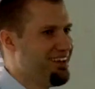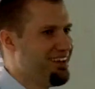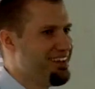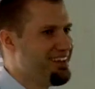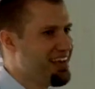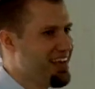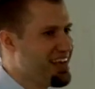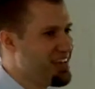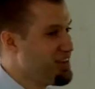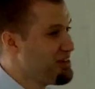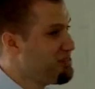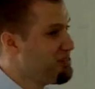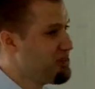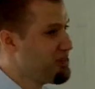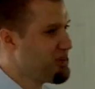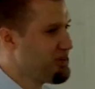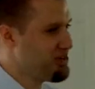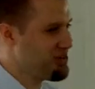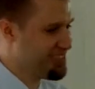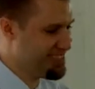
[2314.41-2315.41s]
Thank you for
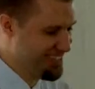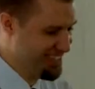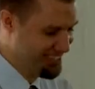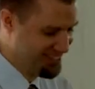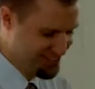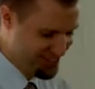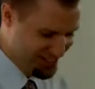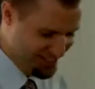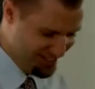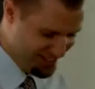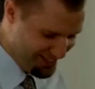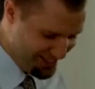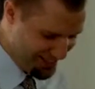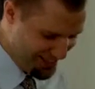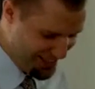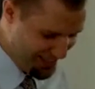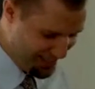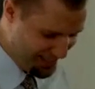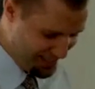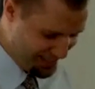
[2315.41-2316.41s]
your attention.
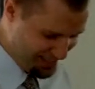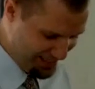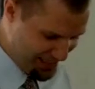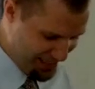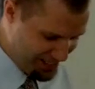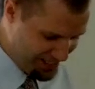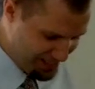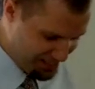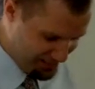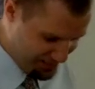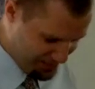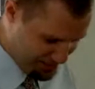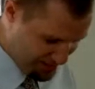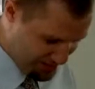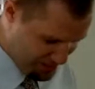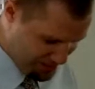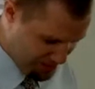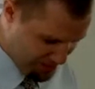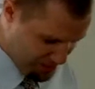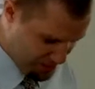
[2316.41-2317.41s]
Let's
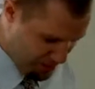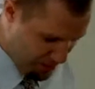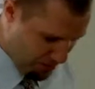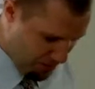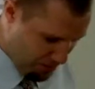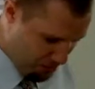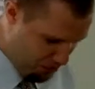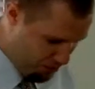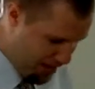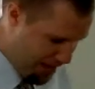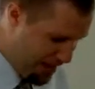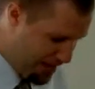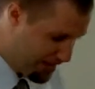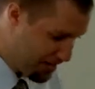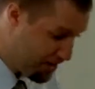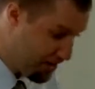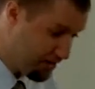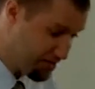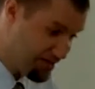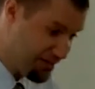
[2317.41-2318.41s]
pray, and
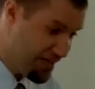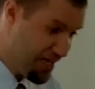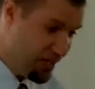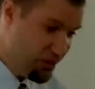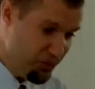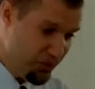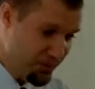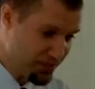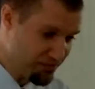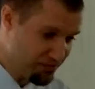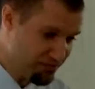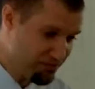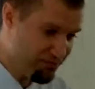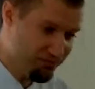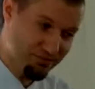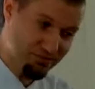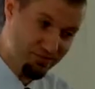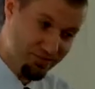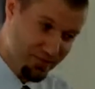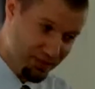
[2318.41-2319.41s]
after that we can
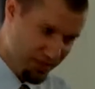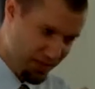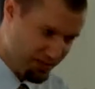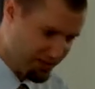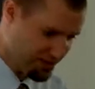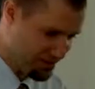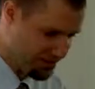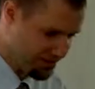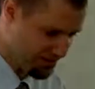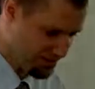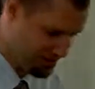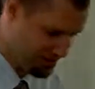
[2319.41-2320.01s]
discuss it.